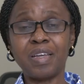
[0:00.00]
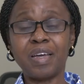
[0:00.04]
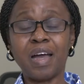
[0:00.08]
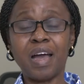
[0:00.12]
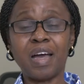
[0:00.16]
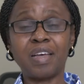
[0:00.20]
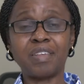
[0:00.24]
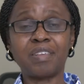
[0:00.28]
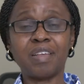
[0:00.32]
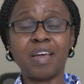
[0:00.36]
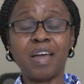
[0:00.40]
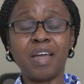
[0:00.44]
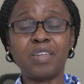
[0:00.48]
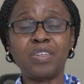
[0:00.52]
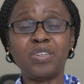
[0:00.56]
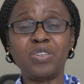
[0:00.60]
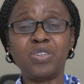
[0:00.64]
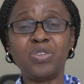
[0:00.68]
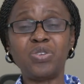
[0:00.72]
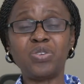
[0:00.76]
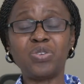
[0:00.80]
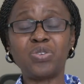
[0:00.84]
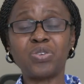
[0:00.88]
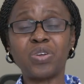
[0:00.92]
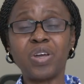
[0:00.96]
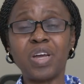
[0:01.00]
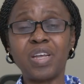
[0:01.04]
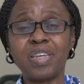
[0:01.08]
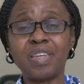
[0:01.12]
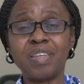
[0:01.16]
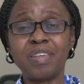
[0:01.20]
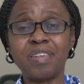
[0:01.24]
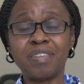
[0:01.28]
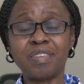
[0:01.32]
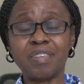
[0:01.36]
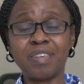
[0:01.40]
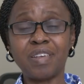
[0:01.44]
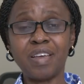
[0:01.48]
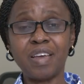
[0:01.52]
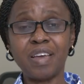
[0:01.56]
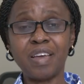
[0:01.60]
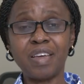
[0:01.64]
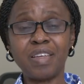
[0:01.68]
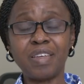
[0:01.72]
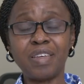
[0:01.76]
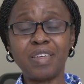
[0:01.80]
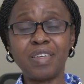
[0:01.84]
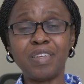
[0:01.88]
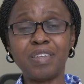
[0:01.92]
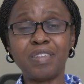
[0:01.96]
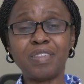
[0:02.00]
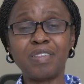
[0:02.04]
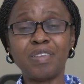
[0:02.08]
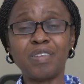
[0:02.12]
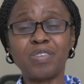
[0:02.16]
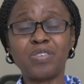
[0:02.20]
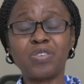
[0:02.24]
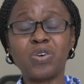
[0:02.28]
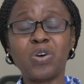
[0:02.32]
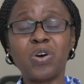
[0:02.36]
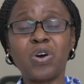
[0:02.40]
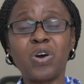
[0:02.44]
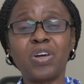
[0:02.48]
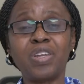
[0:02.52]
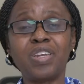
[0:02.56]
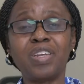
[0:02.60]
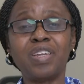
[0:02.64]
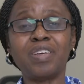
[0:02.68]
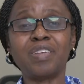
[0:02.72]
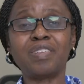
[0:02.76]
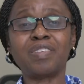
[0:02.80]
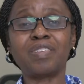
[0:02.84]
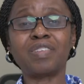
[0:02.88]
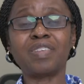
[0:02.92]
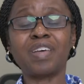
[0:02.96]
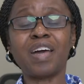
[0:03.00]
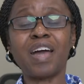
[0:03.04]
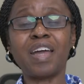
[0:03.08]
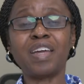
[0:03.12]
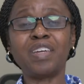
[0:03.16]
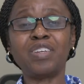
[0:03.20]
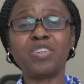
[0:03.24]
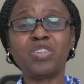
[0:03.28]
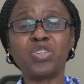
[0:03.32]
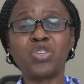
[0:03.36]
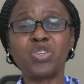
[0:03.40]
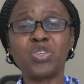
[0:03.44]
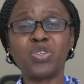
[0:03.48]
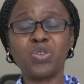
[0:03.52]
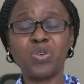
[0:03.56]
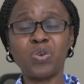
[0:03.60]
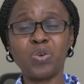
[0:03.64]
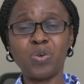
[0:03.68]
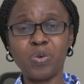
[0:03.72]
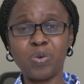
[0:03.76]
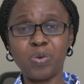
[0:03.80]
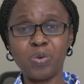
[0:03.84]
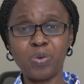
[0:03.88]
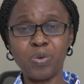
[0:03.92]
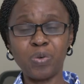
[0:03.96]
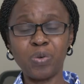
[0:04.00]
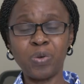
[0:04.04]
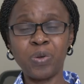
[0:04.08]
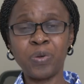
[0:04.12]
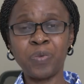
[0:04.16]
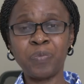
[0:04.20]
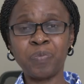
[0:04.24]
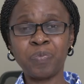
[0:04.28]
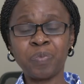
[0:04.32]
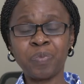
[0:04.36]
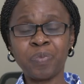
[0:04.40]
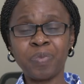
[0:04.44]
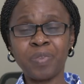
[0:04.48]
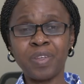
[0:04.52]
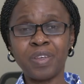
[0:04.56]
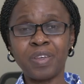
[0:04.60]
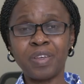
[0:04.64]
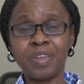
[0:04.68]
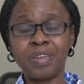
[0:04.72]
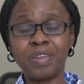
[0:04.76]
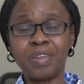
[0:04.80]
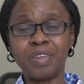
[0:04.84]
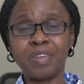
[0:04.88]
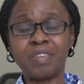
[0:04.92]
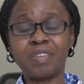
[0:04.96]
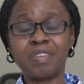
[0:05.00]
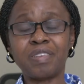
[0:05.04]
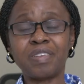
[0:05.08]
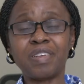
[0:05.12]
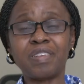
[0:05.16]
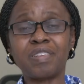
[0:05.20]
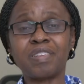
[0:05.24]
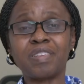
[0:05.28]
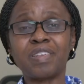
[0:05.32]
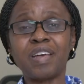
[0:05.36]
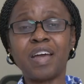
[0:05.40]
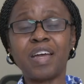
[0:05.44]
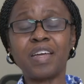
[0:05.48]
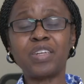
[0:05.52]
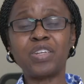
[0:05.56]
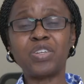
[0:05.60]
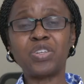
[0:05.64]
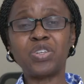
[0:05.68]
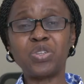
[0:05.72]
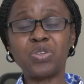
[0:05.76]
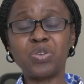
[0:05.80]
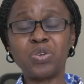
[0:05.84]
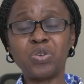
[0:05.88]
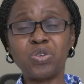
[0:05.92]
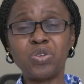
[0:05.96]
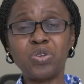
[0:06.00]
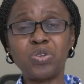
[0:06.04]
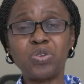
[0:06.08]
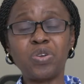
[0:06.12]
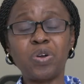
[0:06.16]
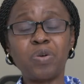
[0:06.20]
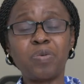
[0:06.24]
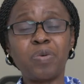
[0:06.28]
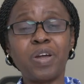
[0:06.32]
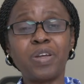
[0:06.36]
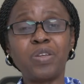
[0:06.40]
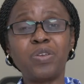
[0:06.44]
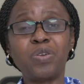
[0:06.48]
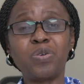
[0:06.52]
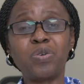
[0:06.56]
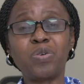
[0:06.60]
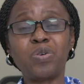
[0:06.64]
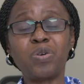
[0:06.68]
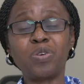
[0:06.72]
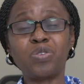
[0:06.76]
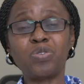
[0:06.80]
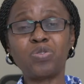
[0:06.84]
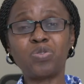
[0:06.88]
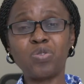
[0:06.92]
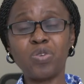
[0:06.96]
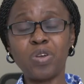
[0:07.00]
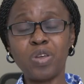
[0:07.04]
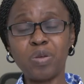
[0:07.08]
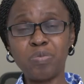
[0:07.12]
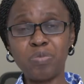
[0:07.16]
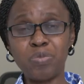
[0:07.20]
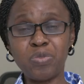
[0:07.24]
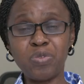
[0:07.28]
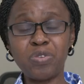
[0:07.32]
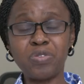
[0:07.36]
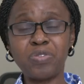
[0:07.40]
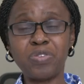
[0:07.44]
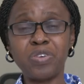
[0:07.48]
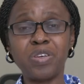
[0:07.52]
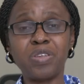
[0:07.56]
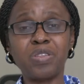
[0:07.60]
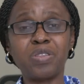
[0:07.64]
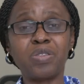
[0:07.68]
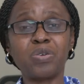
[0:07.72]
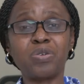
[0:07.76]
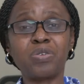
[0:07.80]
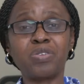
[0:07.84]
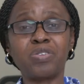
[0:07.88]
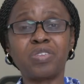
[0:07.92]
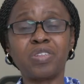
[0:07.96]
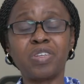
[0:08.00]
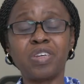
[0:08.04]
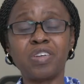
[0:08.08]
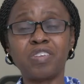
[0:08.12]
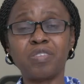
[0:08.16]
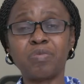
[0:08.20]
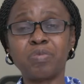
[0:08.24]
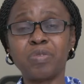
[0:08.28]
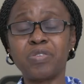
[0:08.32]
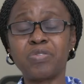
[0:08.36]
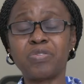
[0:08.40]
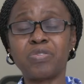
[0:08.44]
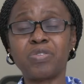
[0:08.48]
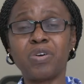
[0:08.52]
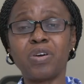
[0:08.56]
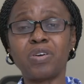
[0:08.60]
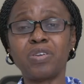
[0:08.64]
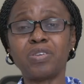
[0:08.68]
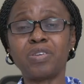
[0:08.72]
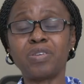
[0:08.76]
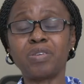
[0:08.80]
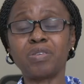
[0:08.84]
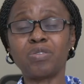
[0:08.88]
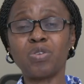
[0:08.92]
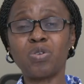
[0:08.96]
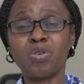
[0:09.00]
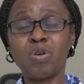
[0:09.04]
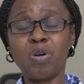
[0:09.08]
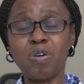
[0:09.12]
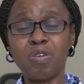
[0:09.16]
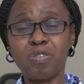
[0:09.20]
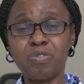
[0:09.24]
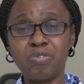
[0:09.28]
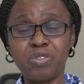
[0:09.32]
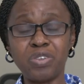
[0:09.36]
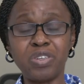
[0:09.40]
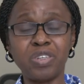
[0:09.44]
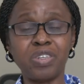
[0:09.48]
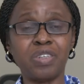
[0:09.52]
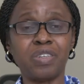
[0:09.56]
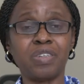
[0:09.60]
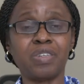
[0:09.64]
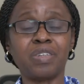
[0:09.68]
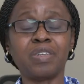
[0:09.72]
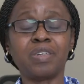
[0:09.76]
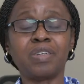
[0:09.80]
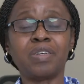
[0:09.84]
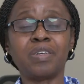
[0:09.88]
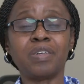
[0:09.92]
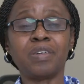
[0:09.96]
As I usually say, it is all a sideshow. It's a sideshow. You know, when you go to a movie in those days before COVID,